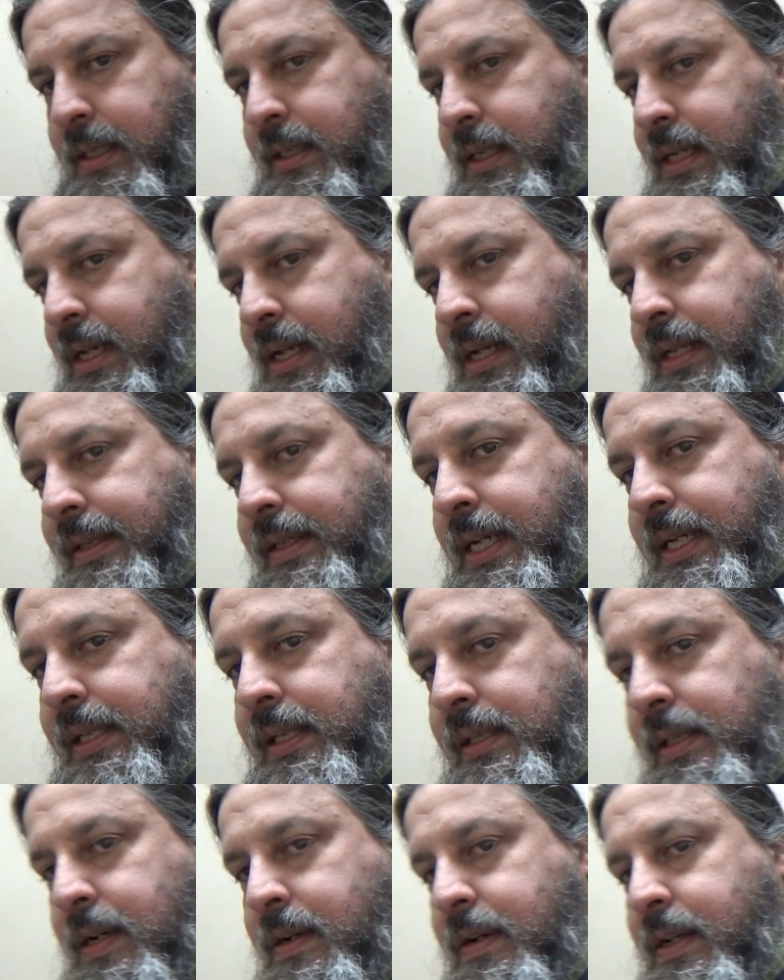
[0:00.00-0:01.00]
Now I'll take
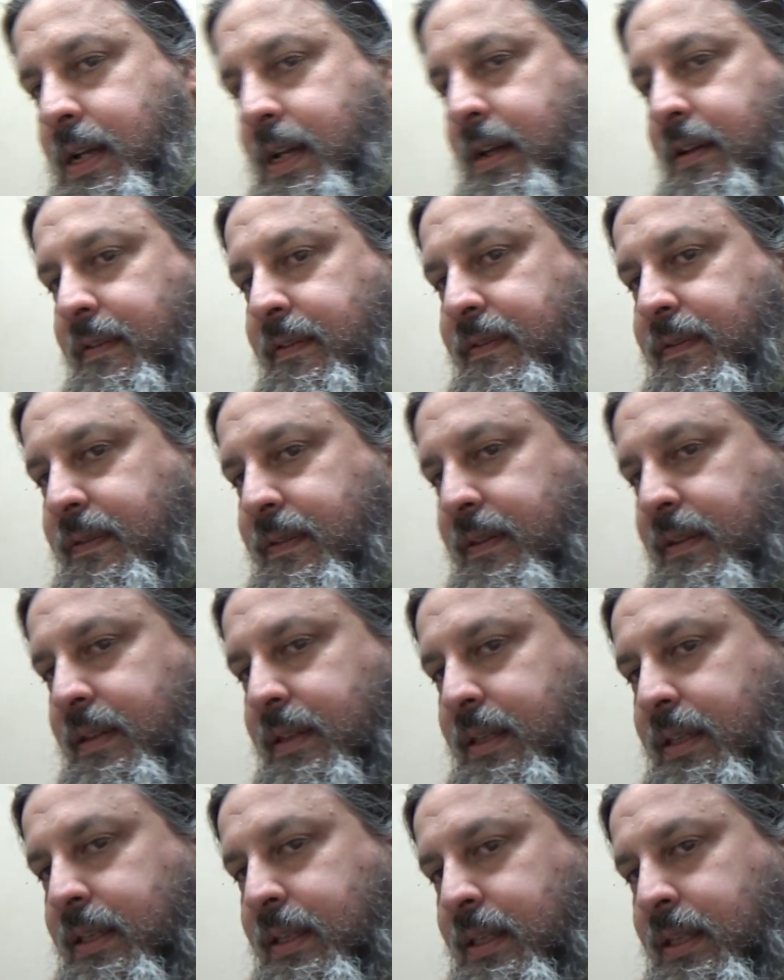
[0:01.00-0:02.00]
the load off.
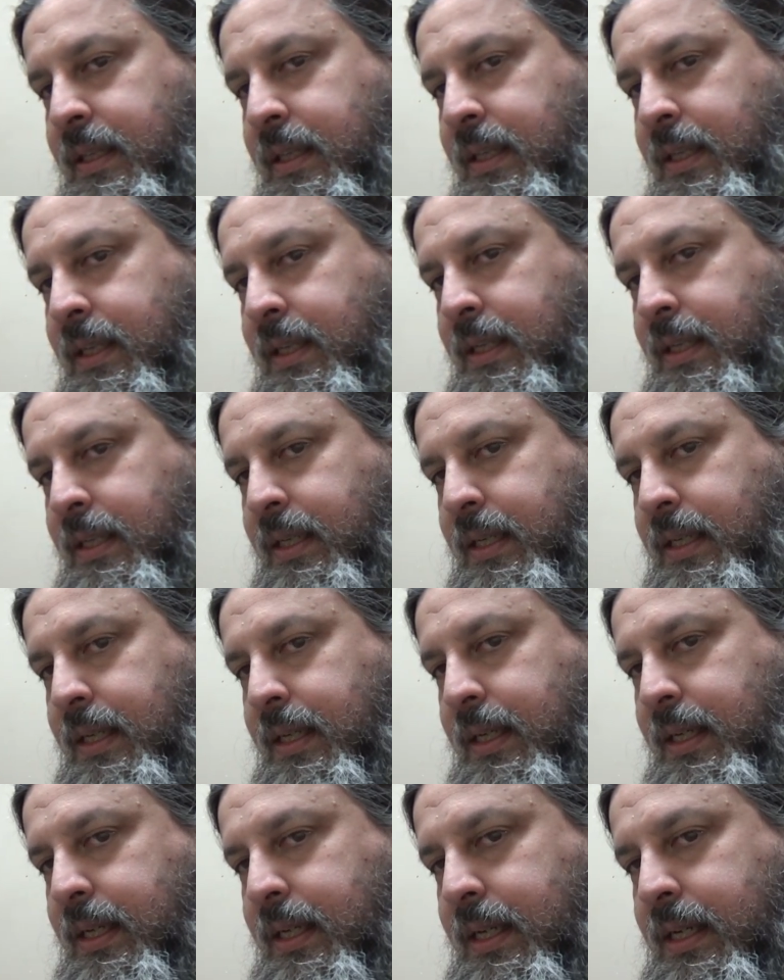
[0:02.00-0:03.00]

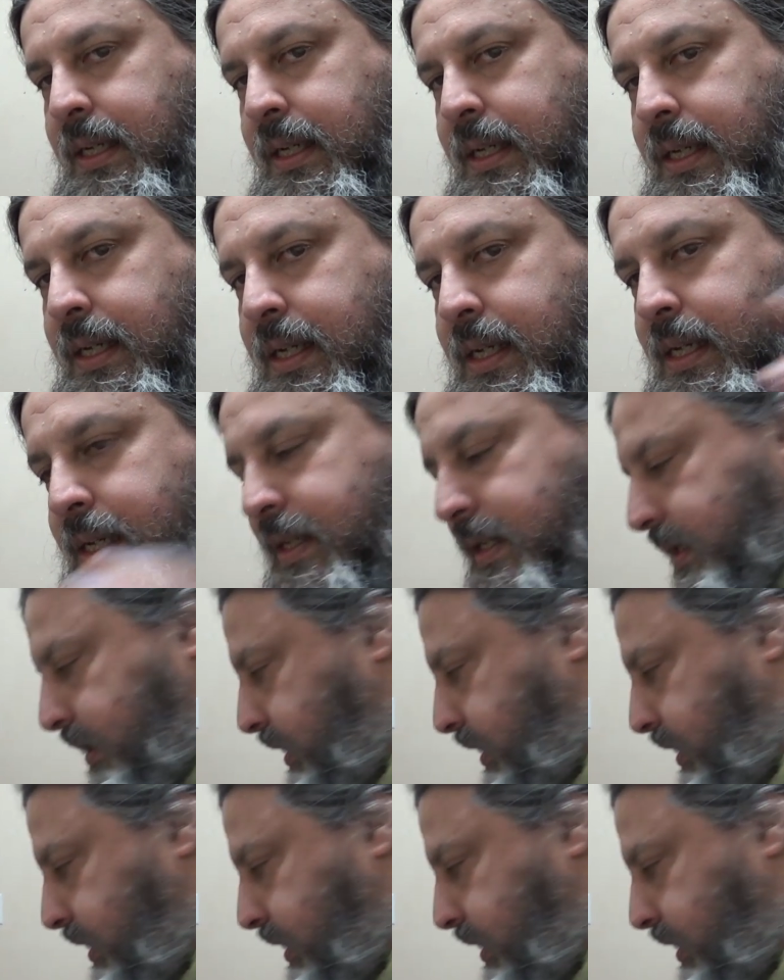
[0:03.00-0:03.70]
I got it